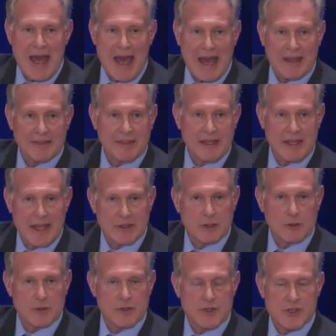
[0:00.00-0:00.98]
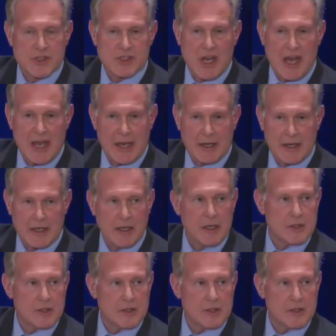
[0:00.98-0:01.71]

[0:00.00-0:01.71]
at the Endocrine Society